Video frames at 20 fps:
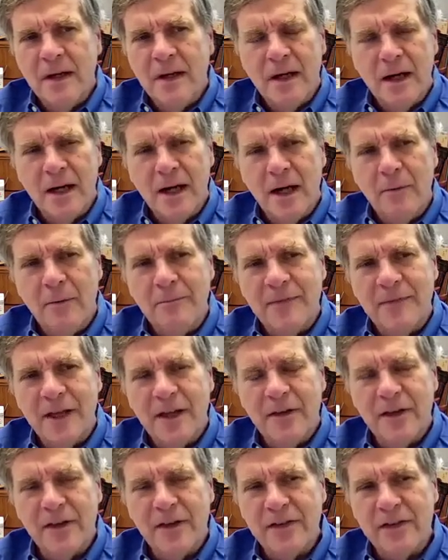
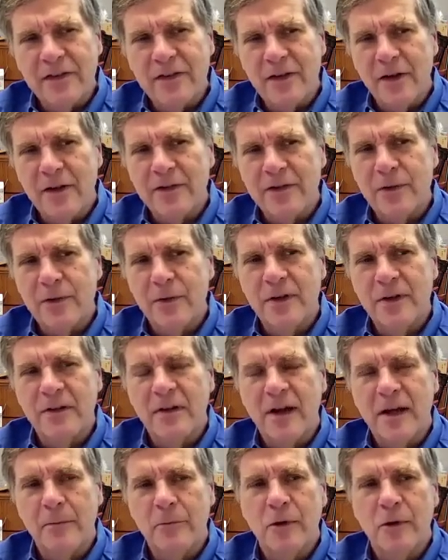And this is also a
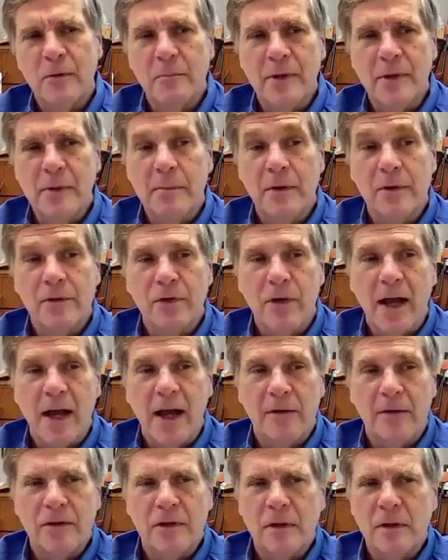time when people
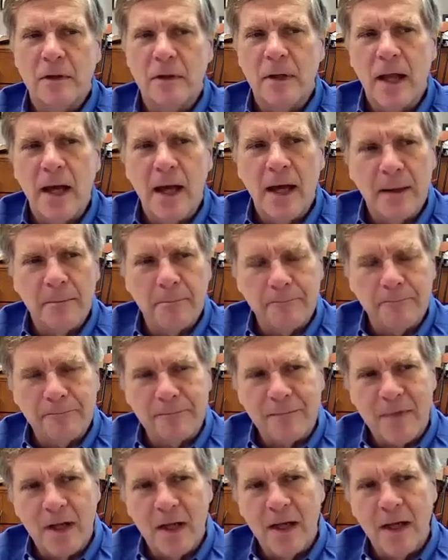travel a lot.
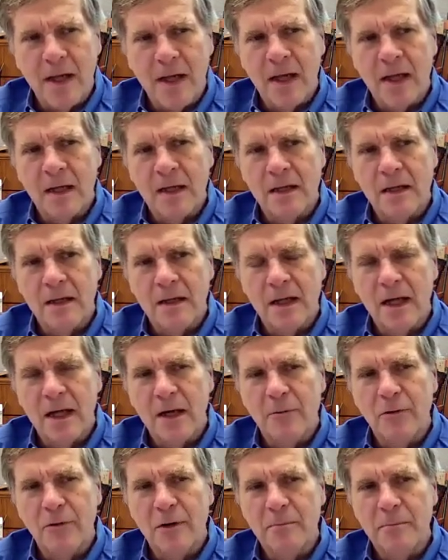And
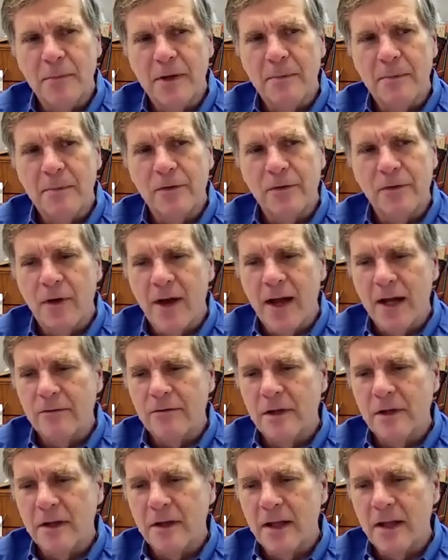when people
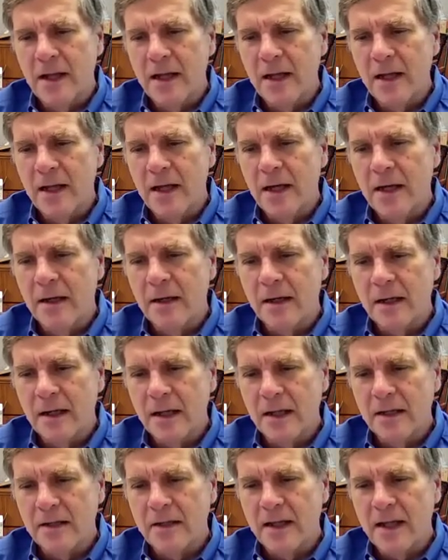travel, they
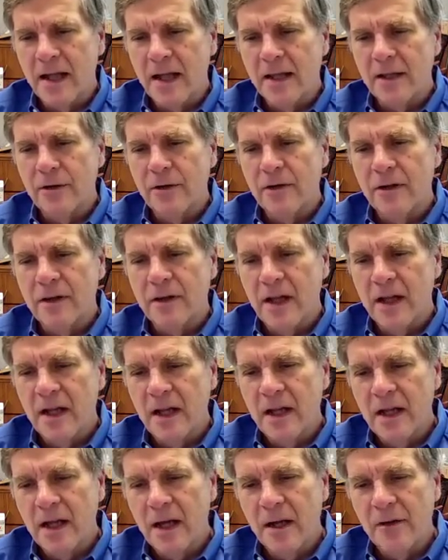get together and
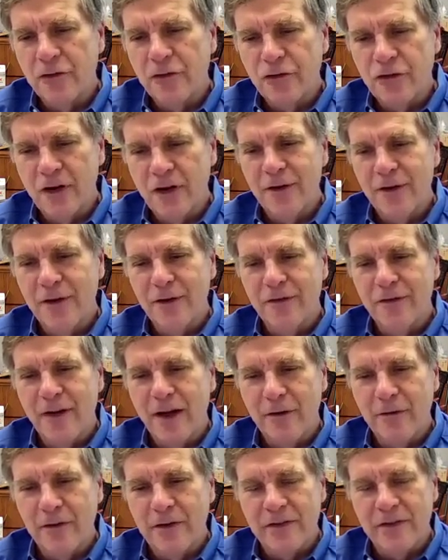they share their
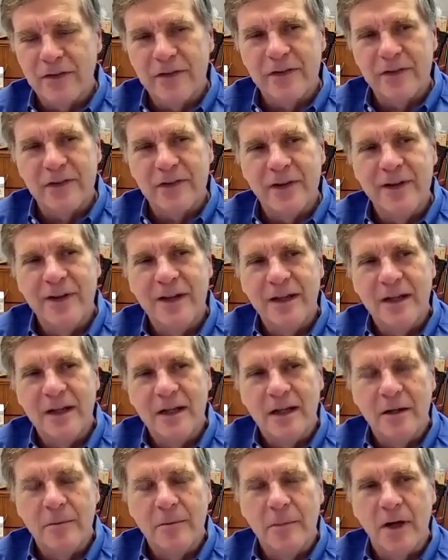viruses
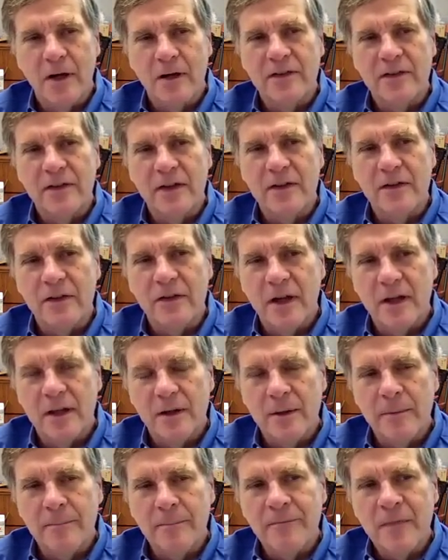amongst each
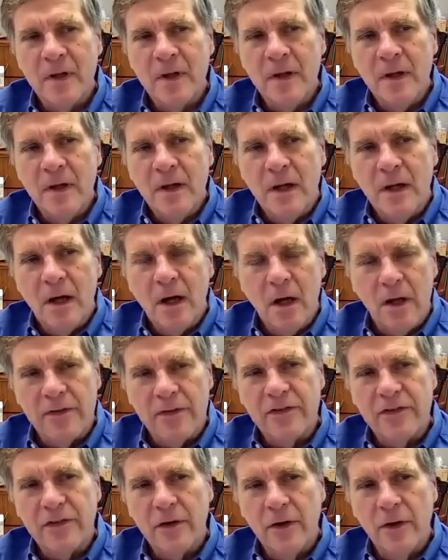other.
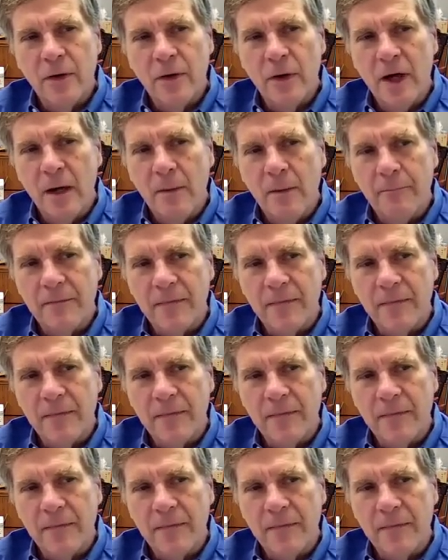Also,